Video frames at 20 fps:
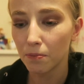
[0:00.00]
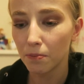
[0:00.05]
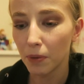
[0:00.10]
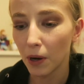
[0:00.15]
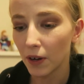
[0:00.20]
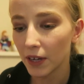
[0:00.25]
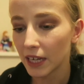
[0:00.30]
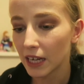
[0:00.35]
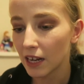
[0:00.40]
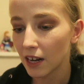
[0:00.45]

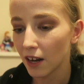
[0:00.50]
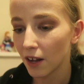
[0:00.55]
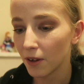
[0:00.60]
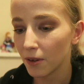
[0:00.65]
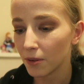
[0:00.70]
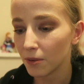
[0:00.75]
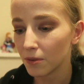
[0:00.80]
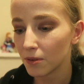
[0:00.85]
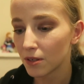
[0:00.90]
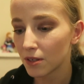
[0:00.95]
buying
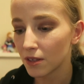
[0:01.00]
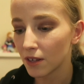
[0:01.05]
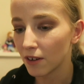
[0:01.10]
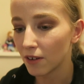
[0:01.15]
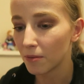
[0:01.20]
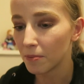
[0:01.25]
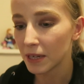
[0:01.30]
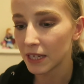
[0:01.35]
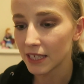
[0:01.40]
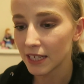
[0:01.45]
clothes that
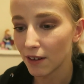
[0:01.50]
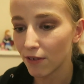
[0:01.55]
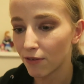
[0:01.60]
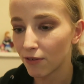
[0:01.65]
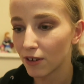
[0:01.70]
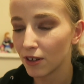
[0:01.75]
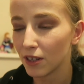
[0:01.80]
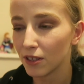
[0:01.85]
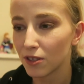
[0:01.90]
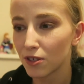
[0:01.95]
are a bit
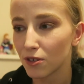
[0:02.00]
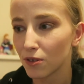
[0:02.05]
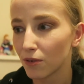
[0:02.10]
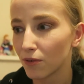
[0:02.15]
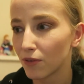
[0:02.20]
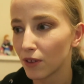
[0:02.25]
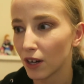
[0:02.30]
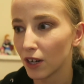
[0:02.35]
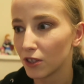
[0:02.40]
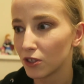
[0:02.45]
different and
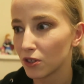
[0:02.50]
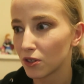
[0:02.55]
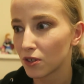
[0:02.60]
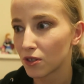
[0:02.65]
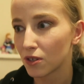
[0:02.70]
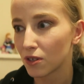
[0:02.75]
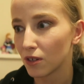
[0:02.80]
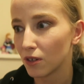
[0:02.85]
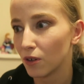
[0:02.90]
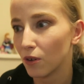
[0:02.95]
stuff that I
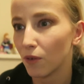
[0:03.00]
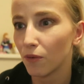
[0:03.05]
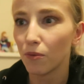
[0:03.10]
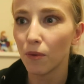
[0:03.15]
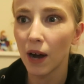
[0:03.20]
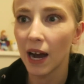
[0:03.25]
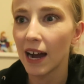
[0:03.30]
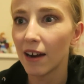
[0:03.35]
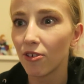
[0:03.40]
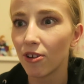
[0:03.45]
just love
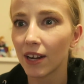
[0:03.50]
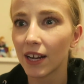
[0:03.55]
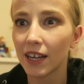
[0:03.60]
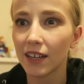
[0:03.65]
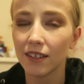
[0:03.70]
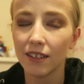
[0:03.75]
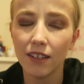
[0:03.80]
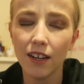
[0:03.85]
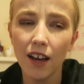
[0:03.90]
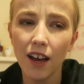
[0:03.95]

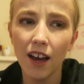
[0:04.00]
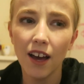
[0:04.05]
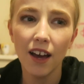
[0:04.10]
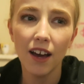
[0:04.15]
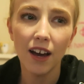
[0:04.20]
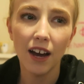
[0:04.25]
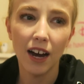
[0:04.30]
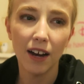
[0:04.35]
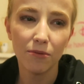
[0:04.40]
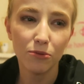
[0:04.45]
wearing. And
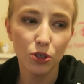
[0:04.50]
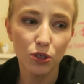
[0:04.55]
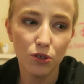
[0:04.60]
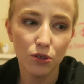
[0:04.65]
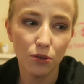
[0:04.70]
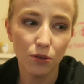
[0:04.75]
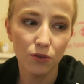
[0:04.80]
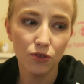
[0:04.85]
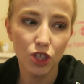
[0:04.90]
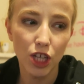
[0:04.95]
I'm just
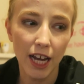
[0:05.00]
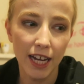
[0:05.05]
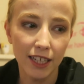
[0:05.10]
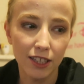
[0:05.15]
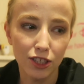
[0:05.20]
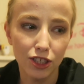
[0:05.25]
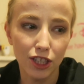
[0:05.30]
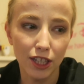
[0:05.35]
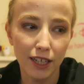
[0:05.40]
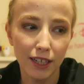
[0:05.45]
sort of
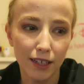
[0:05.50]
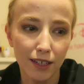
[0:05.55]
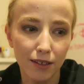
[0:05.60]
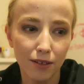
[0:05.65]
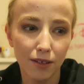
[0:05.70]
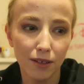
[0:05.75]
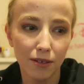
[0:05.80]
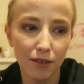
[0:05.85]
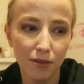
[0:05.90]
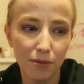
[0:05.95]
changing
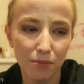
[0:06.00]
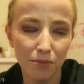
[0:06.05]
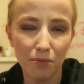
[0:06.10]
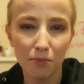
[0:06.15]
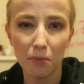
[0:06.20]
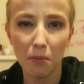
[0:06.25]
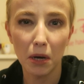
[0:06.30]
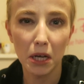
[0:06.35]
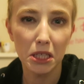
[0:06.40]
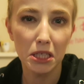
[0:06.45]

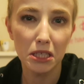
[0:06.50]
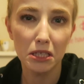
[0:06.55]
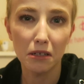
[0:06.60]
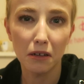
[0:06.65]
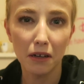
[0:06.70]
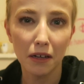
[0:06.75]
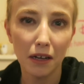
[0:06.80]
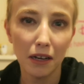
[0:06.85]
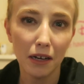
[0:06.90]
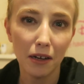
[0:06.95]
my
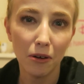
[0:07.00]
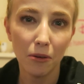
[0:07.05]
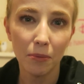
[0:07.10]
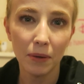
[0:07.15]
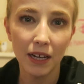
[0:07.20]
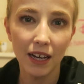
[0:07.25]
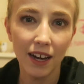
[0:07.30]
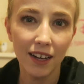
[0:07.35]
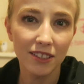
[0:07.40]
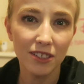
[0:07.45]
style a little
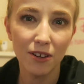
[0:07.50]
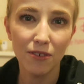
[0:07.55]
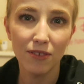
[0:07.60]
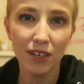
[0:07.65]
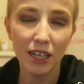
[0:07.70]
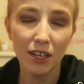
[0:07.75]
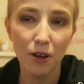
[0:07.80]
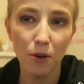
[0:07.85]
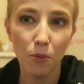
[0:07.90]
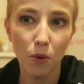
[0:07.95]
bit. I don't
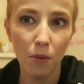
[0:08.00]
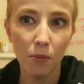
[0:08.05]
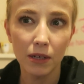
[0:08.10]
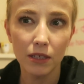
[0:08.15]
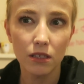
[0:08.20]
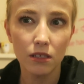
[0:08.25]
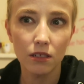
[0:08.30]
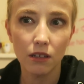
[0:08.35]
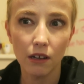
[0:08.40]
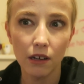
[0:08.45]
really know what my
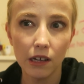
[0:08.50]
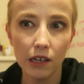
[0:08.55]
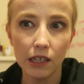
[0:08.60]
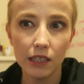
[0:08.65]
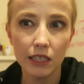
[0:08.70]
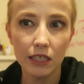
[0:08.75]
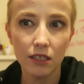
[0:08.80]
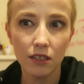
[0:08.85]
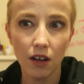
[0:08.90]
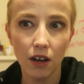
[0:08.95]
style
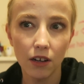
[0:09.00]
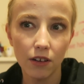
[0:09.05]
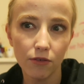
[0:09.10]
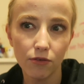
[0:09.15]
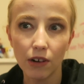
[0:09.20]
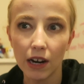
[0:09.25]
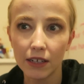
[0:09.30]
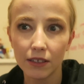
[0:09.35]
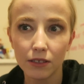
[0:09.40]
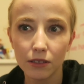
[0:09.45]
is. It's kind
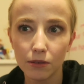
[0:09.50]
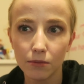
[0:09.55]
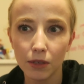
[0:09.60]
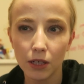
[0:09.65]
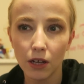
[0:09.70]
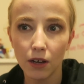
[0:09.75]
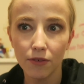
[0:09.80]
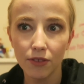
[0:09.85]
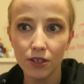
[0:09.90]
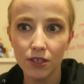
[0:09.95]
of random
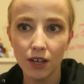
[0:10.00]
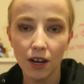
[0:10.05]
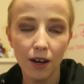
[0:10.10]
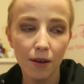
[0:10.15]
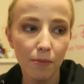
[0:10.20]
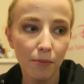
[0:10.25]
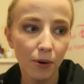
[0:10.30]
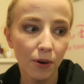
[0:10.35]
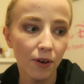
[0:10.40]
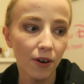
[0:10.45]
a lot of the
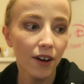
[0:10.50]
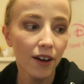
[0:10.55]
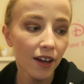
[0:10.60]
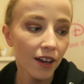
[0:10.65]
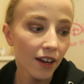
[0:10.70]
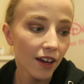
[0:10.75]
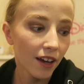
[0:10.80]
time, but